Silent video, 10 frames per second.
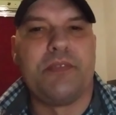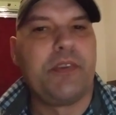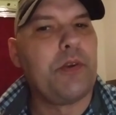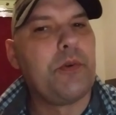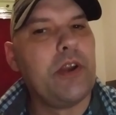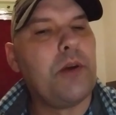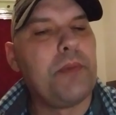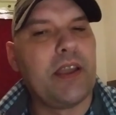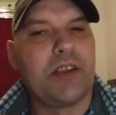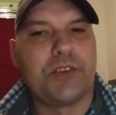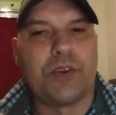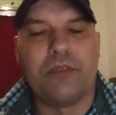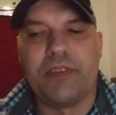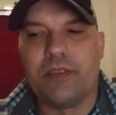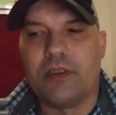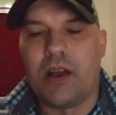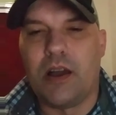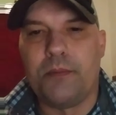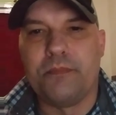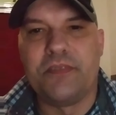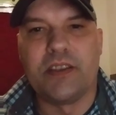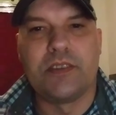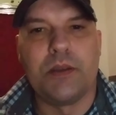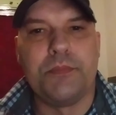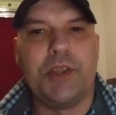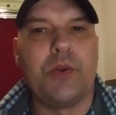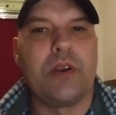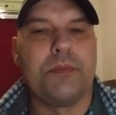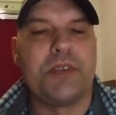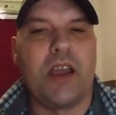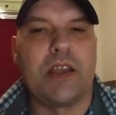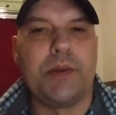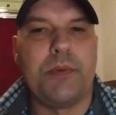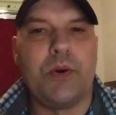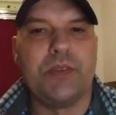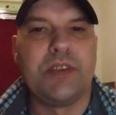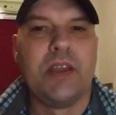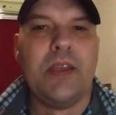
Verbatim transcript: If you're a real mind control um, victim, you know what I'm talking about.